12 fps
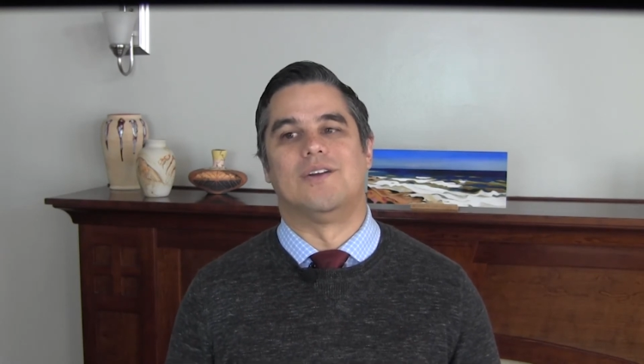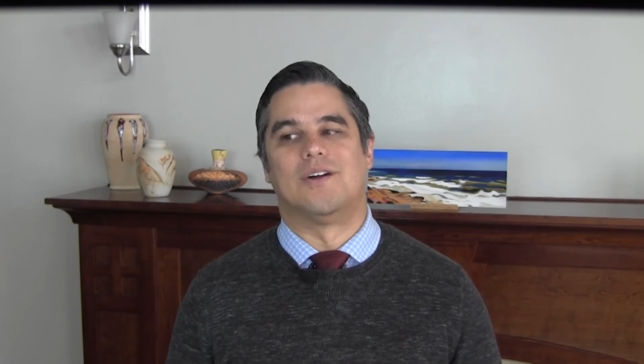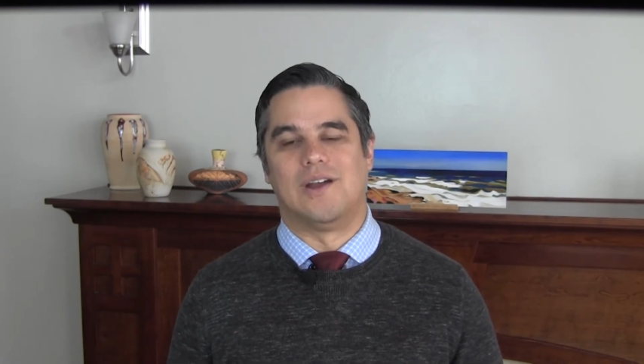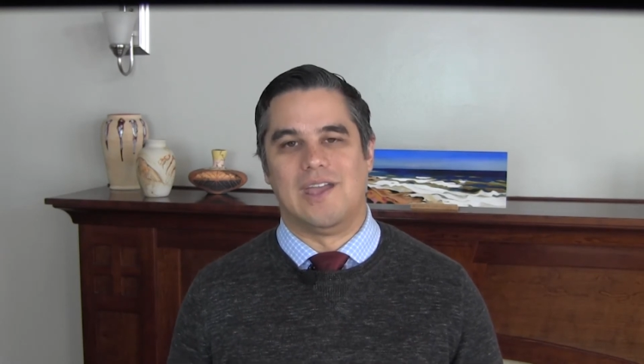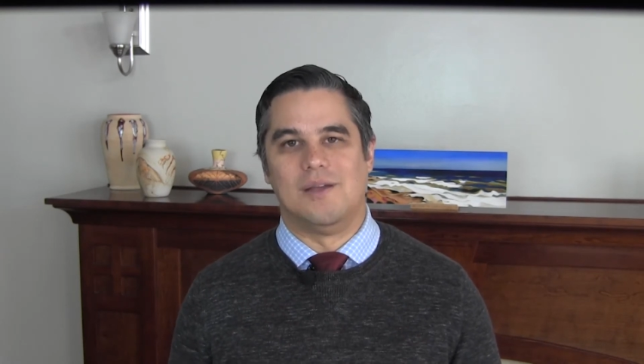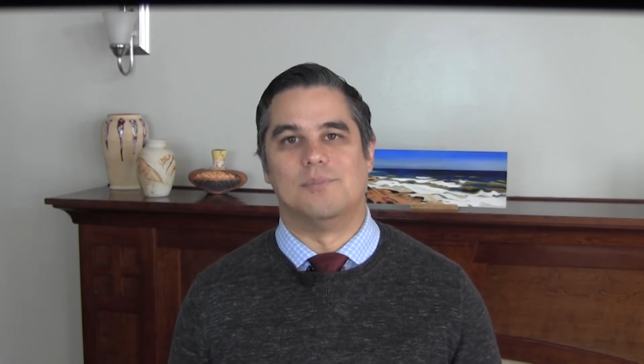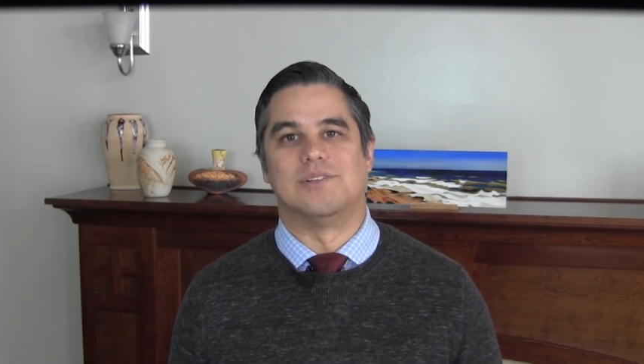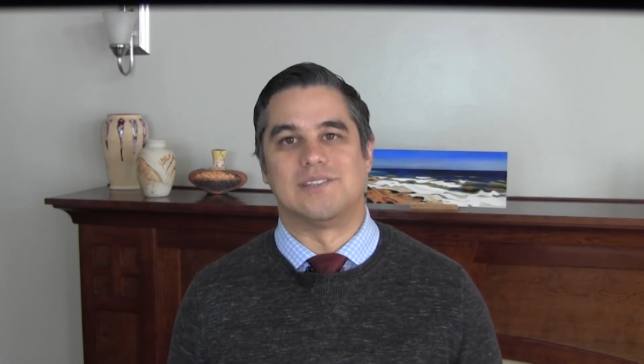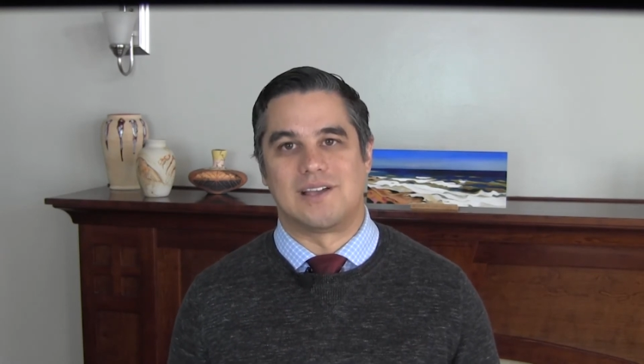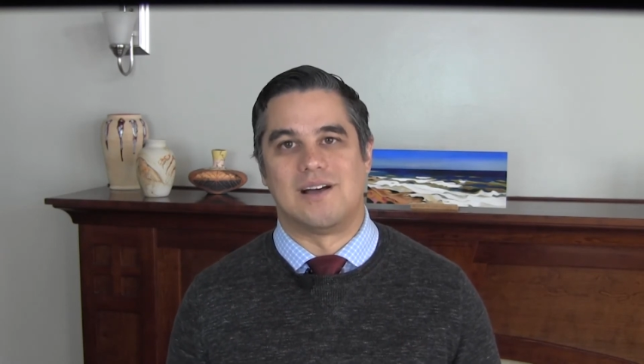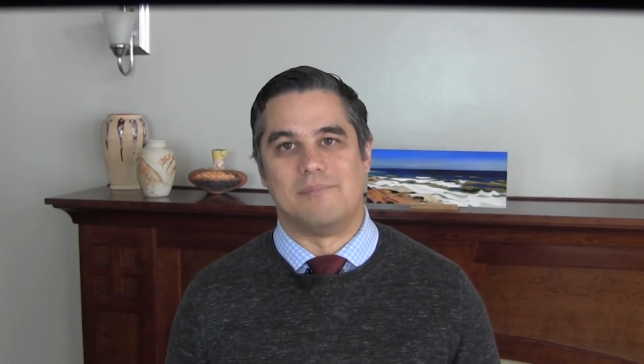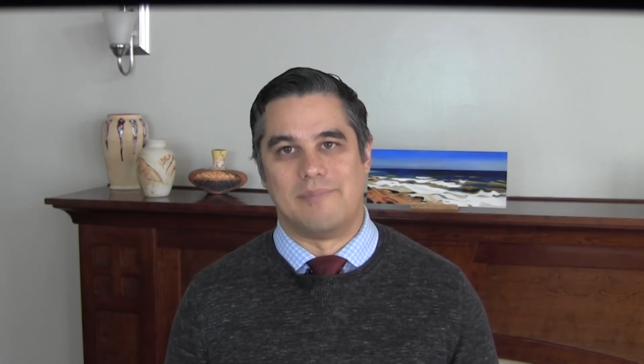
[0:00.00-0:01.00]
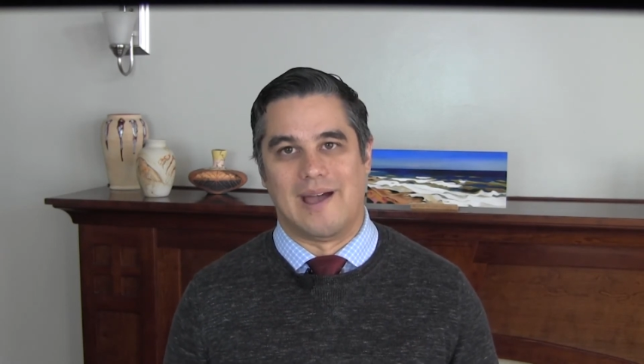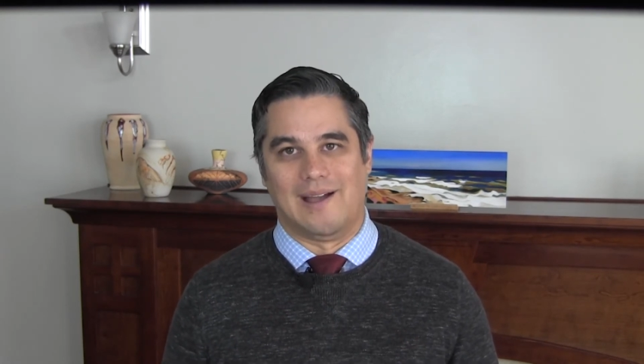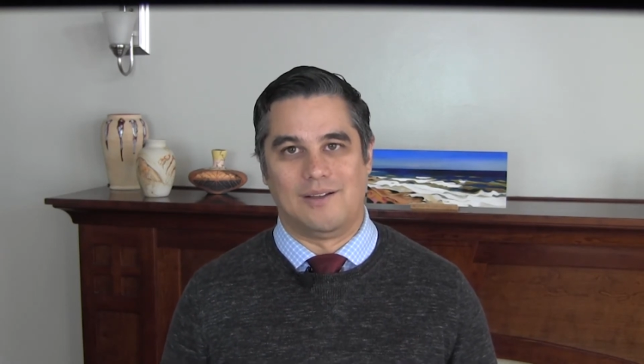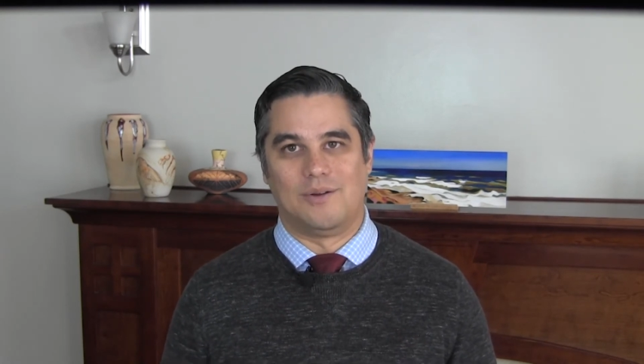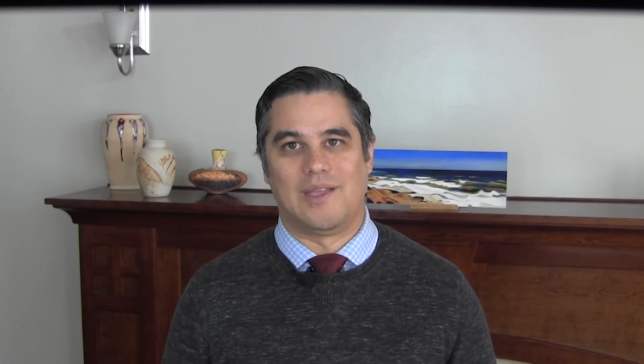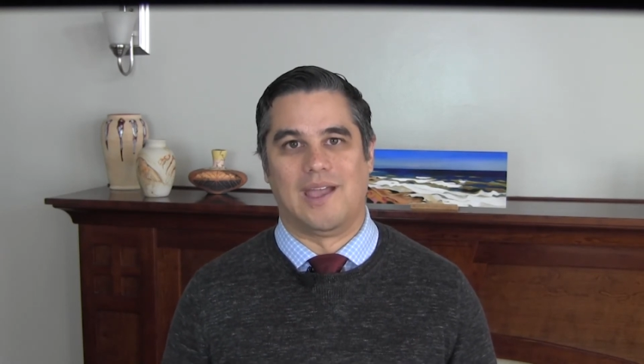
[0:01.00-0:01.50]
and are able to come
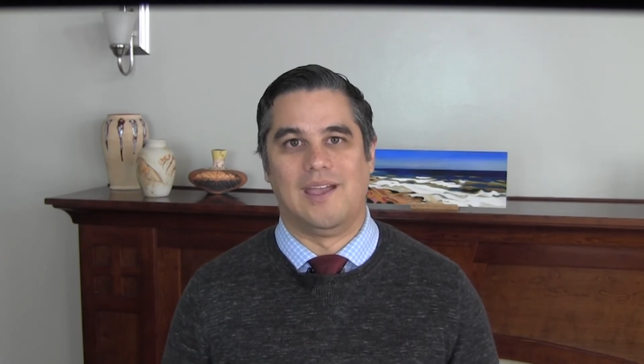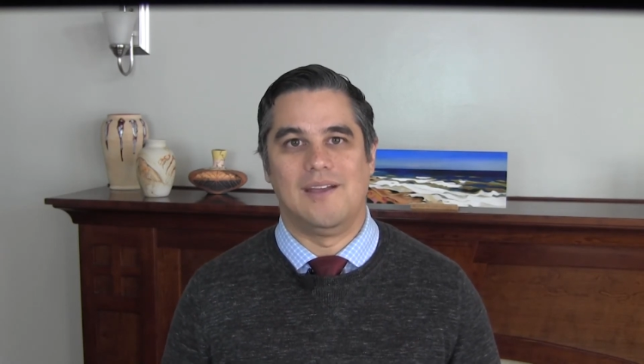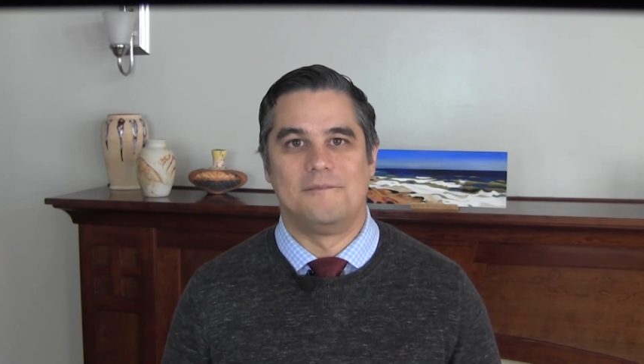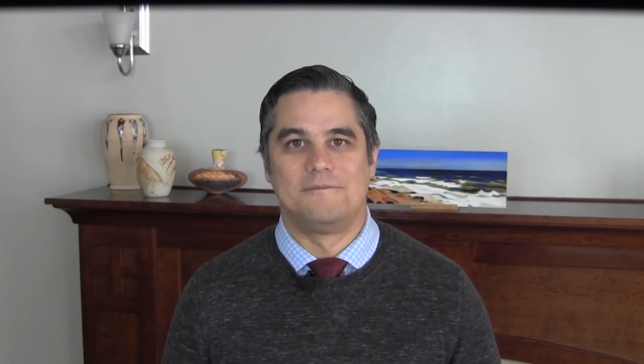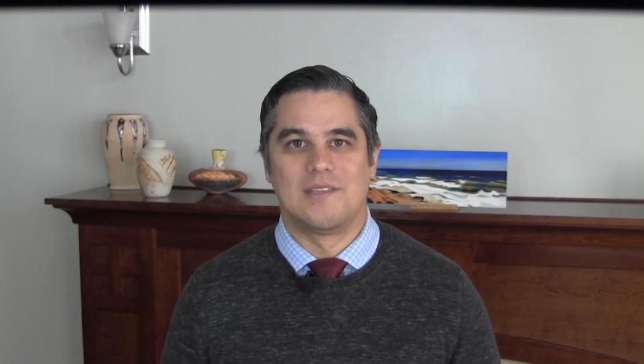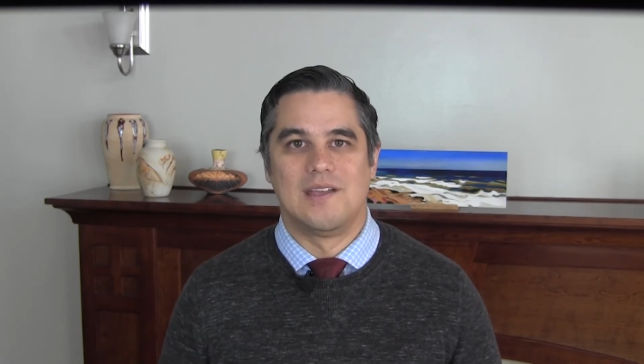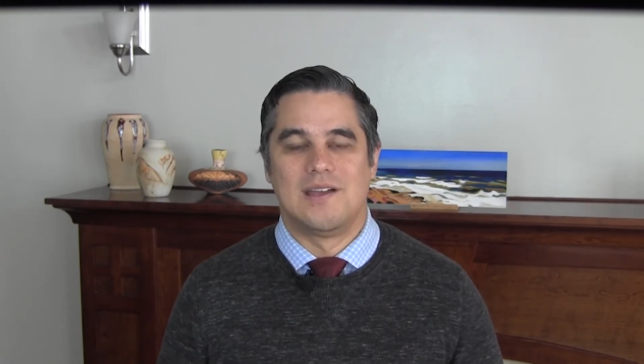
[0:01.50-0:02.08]
back, okay?